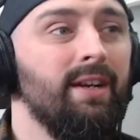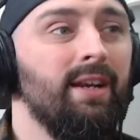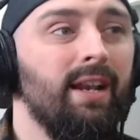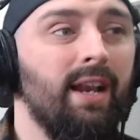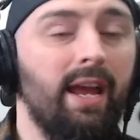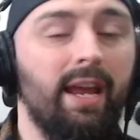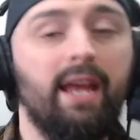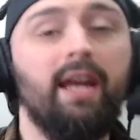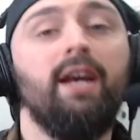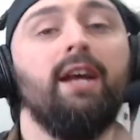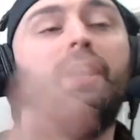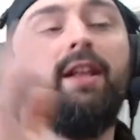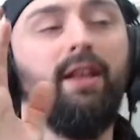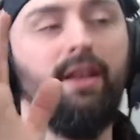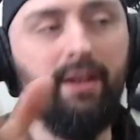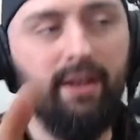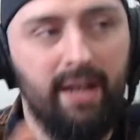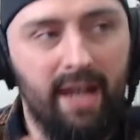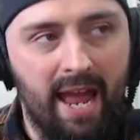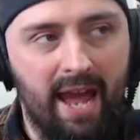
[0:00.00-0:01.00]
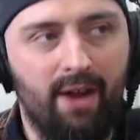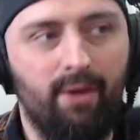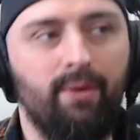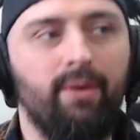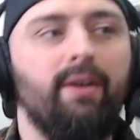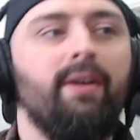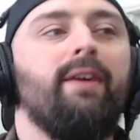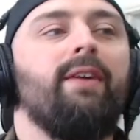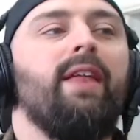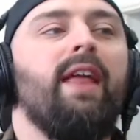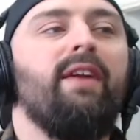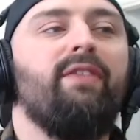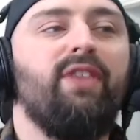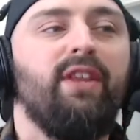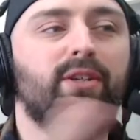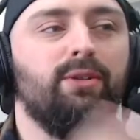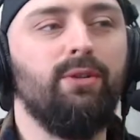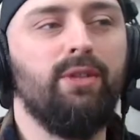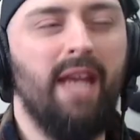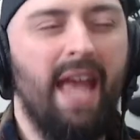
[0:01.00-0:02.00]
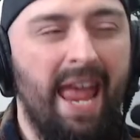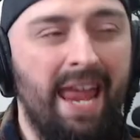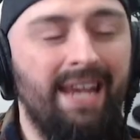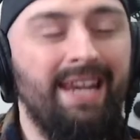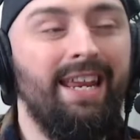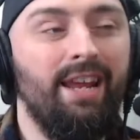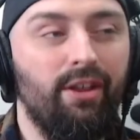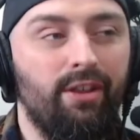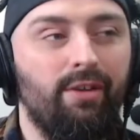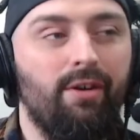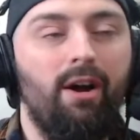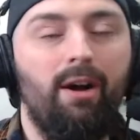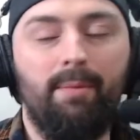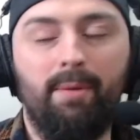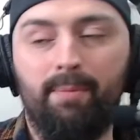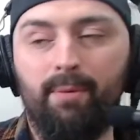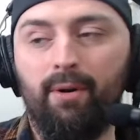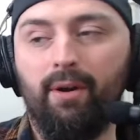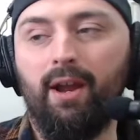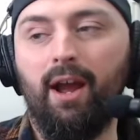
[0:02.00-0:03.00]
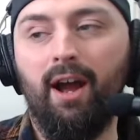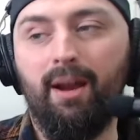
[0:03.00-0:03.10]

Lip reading: Like, now, if this was any other army book,